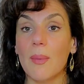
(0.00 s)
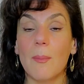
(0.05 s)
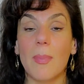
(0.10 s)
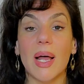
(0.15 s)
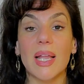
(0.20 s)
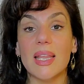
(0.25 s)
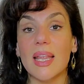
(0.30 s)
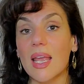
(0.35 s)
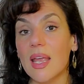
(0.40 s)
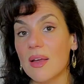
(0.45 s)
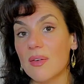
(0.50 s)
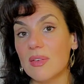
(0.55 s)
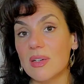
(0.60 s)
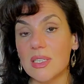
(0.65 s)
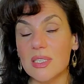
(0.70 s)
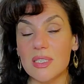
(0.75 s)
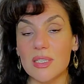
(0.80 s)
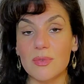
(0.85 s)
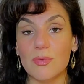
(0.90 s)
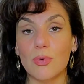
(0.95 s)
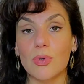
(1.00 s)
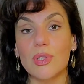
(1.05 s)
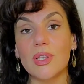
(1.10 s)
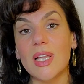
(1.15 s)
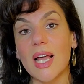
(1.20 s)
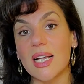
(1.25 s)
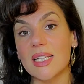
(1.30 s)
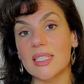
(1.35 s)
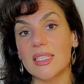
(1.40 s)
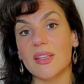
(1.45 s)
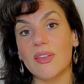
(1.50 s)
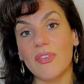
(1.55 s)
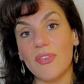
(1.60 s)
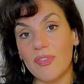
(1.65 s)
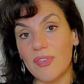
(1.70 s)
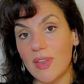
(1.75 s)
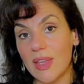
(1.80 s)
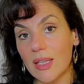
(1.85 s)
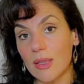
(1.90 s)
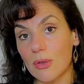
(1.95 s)
But everything what doesn't
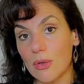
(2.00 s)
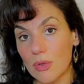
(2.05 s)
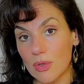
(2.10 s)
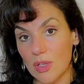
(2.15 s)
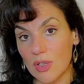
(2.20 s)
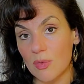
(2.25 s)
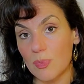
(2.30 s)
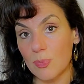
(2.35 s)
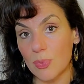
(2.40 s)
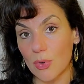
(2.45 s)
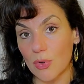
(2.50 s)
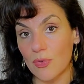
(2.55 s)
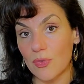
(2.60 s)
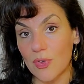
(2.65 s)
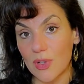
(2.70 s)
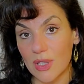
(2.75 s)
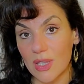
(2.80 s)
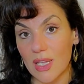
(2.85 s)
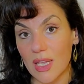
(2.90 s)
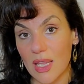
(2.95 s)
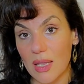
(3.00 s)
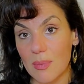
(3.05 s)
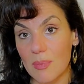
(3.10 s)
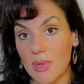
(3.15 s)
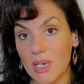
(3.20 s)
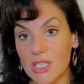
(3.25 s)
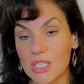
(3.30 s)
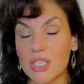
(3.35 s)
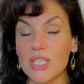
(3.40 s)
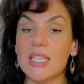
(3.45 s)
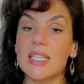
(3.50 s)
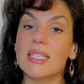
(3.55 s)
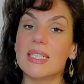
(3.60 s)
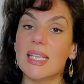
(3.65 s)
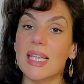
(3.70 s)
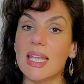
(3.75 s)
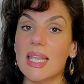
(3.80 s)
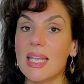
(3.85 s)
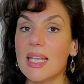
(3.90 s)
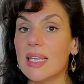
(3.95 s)
fit to this perfect image
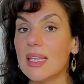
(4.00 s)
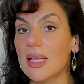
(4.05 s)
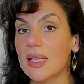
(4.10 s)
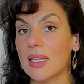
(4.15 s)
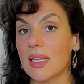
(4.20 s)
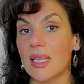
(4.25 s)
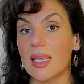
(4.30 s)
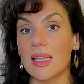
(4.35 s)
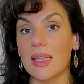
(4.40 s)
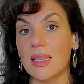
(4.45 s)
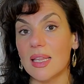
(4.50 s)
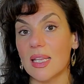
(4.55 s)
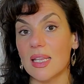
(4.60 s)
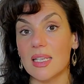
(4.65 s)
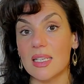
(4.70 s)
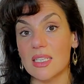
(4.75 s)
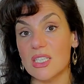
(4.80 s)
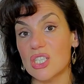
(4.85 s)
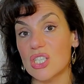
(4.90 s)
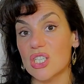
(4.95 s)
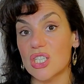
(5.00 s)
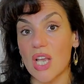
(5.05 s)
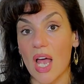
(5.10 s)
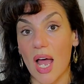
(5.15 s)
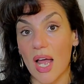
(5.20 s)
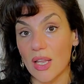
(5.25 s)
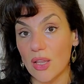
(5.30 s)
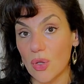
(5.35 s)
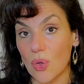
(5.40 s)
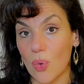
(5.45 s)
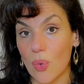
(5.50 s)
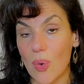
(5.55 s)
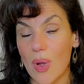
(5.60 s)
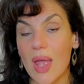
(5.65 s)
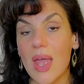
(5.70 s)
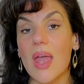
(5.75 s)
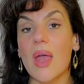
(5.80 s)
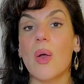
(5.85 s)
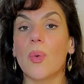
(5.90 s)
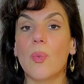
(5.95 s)
is hidden into his shadow,
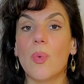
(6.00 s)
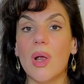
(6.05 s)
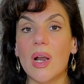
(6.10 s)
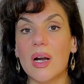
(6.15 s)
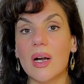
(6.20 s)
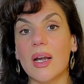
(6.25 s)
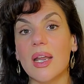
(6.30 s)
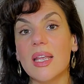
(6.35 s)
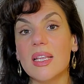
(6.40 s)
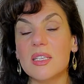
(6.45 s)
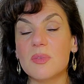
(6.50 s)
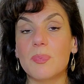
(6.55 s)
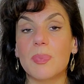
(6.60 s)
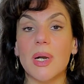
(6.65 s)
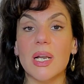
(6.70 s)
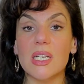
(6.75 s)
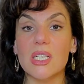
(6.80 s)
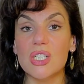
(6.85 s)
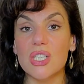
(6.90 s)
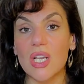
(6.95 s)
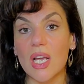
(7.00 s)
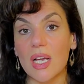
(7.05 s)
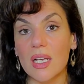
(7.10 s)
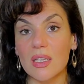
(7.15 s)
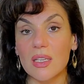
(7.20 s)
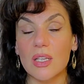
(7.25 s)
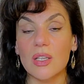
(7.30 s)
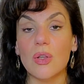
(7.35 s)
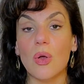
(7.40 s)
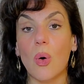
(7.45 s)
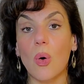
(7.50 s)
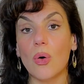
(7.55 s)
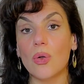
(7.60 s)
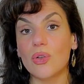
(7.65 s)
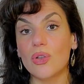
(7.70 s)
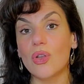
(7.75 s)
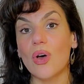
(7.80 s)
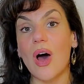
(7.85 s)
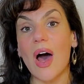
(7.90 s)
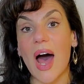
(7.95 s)
where it's projecting
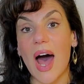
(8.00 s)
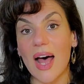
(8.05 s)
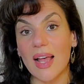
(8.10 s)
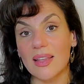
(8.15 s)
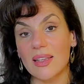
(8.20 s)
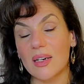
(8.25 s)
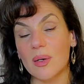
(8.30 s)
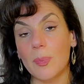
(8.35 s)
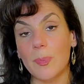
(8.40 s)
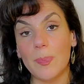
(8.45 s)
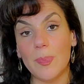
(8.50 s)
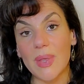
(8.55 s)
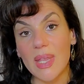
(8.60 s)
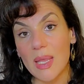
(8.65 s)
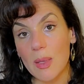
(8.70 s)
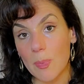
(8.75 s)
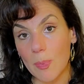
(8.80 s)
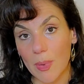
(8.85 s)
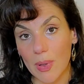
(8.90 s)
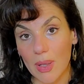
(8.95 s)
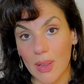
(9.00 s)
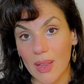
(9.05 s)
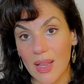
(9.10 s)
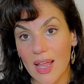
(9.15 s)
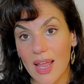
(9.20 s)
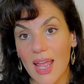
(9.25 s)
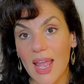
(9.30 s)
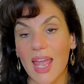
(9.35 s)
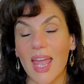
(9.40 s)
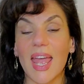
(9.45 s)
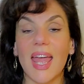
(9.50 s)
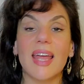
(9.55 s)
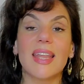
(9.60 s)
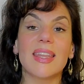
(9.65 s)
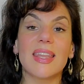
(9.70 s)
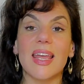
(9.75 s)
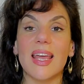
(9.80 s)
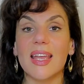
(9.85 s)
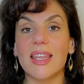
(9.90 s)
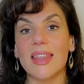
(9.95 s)
onto other people.
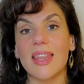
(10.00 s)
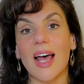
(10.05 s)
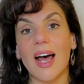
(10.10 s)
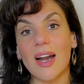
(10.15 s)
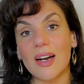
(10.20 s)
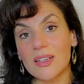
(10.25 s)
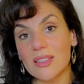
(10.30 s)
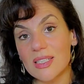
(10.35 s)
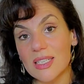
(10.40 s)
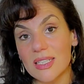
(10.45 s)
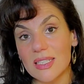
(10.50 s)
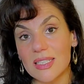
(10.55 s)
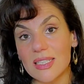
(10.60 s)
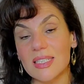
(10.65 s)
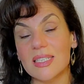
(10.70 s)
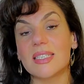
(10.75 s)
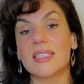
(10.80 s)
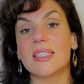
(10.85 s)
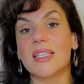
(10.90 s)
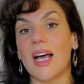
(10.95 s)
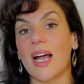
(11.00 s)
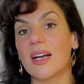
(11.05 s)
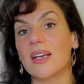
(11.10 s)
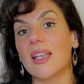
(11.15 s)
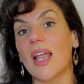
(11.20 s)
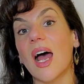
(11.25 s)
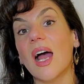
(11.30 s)
And a narcissist start